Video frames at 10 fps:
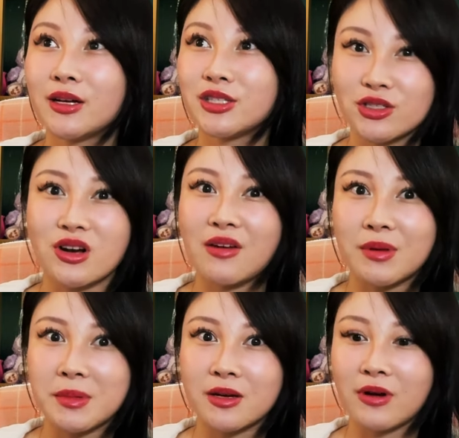she's
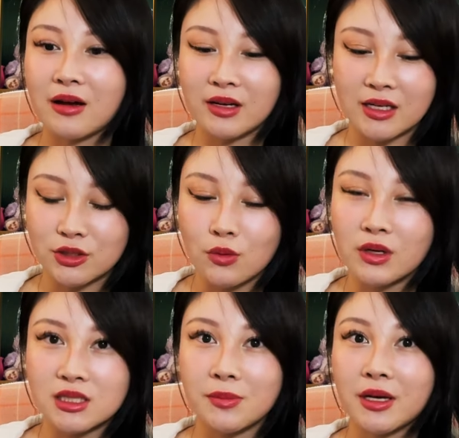driving me around and I don't
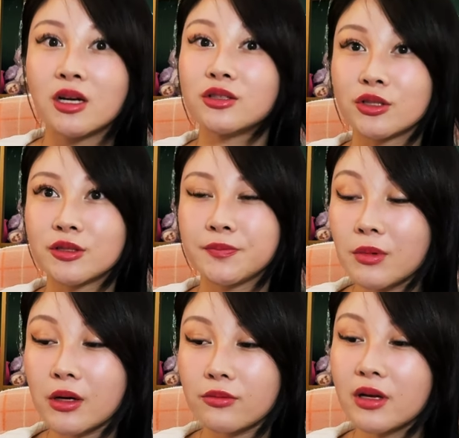want to depend on her.
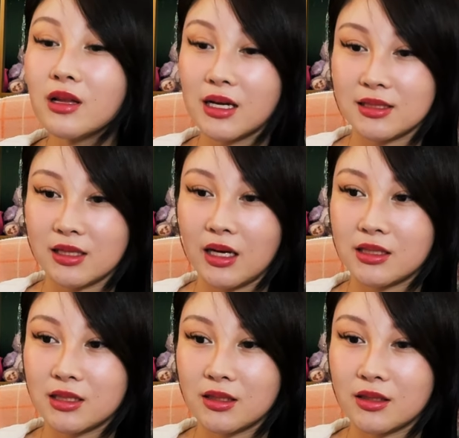When I realized
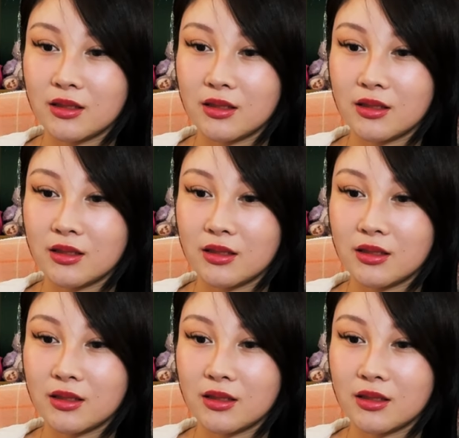that